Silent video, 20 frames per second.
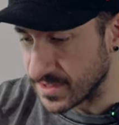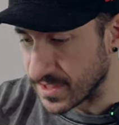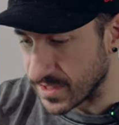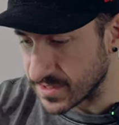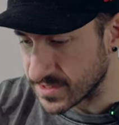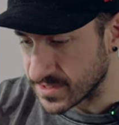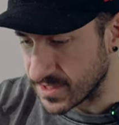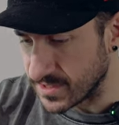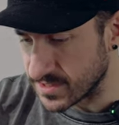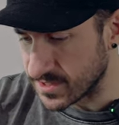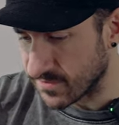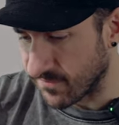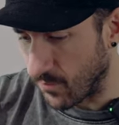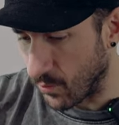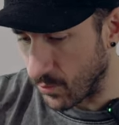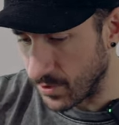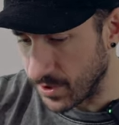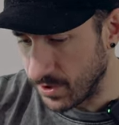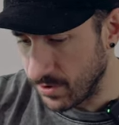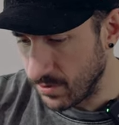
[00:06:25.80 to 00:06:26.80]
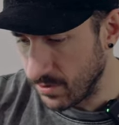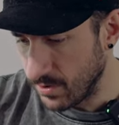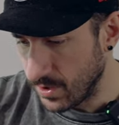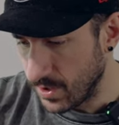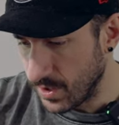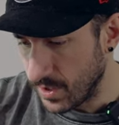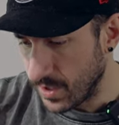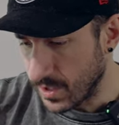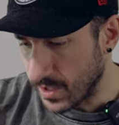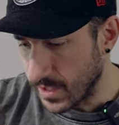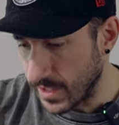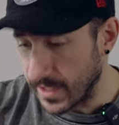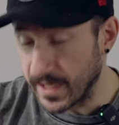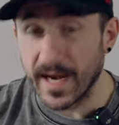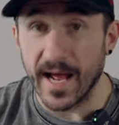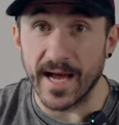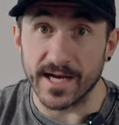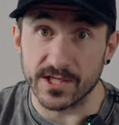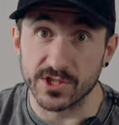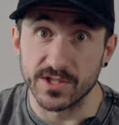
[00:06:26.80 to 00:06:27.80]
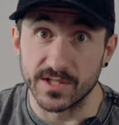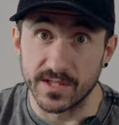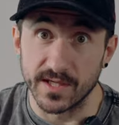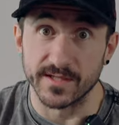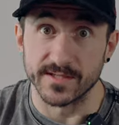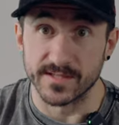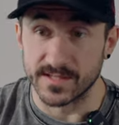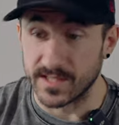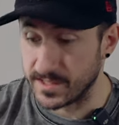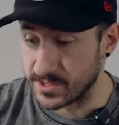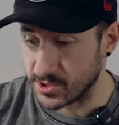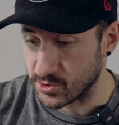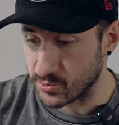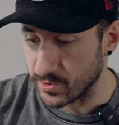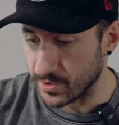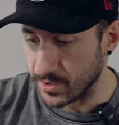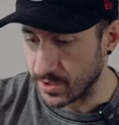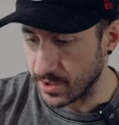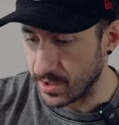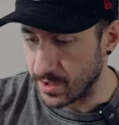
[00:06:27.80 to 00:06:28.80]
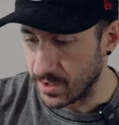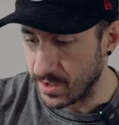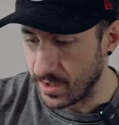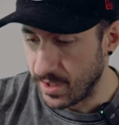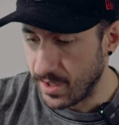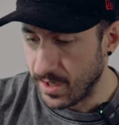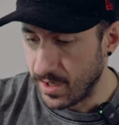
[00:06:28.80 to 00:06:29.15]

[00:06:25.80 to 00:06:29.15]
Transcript: does this for you. And it actually does taste really good.